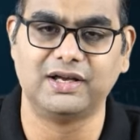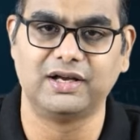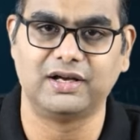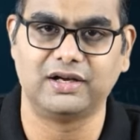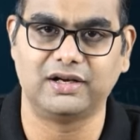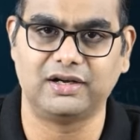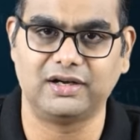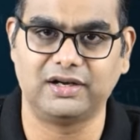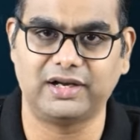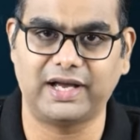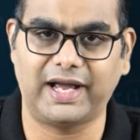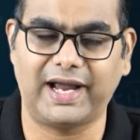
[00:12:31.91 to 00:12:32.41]

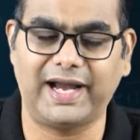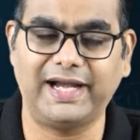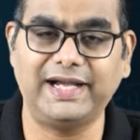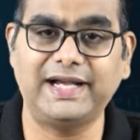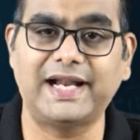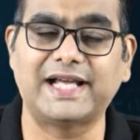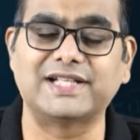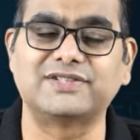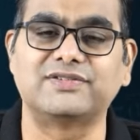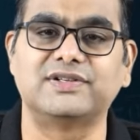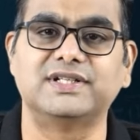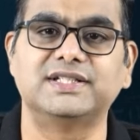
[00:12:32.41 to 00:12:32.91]

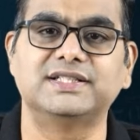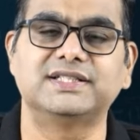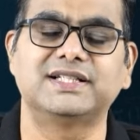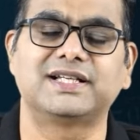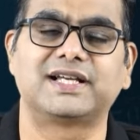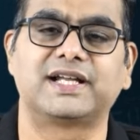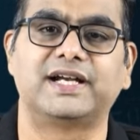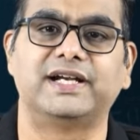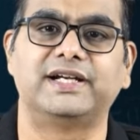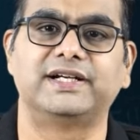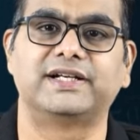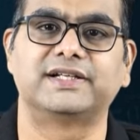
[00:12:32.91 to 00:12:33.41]
and as well as the
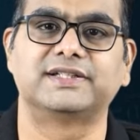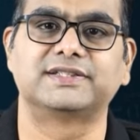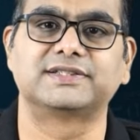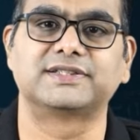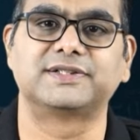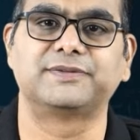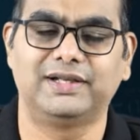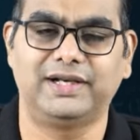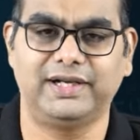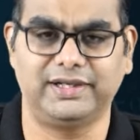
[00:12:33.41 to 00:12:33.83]
credit risk.